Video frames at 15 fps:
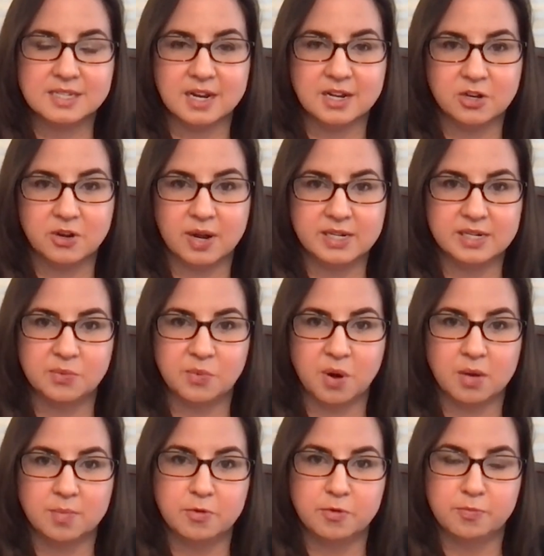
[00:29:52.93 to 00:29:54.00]
I knew I didn't want
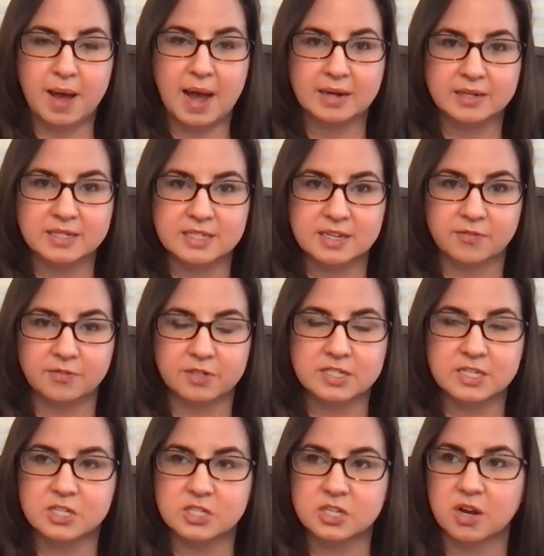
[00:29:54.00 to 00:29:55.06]
to move back to San
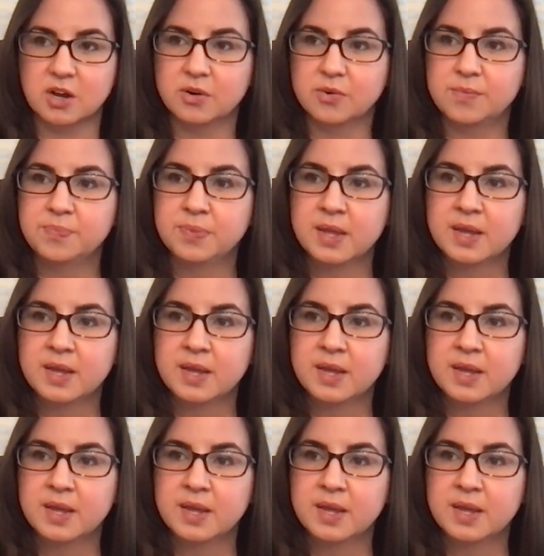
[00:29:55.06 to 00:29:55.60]
Francisco.